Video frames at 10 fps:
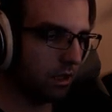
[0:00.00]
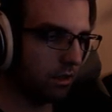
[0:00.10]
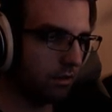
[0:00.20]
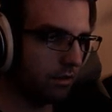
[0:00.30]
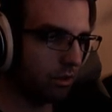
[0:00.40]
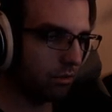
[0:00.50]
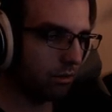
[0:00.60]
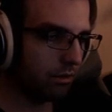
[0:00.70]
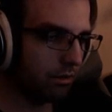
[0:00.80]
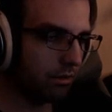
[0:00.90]

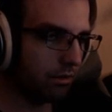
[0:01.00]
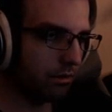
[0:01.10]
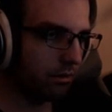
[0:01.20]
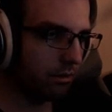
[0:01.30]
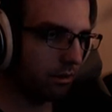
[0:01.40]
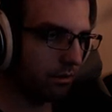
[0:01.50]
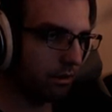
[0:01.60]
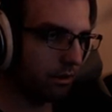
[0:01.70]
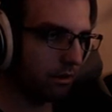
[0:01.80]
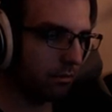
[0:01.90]
visuals, or for the